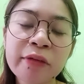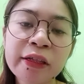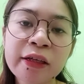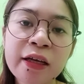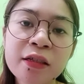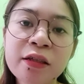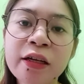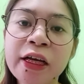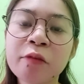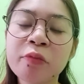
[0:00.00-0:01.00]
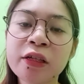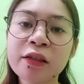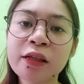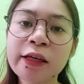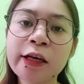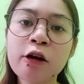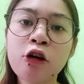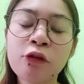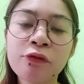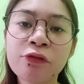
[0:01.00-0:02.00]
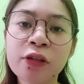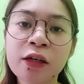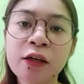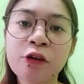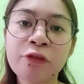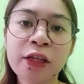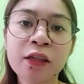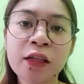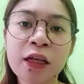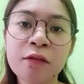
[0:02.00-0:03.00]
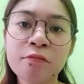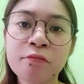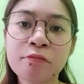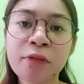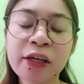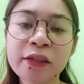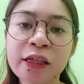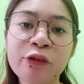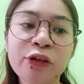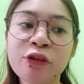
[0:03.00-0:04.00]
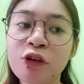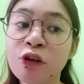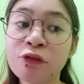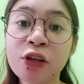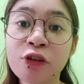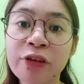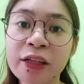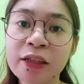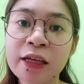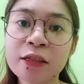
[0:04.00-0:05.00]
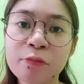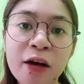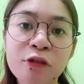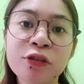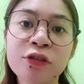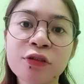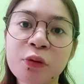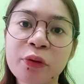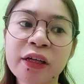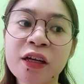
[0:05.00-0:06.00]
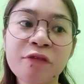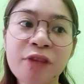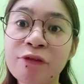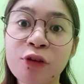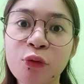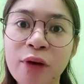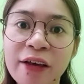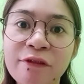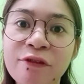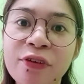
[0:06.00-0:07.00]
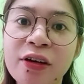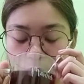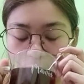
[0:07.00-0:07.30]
mitigates the liability of the offending party or of the offending spouse or the unfaithful wife.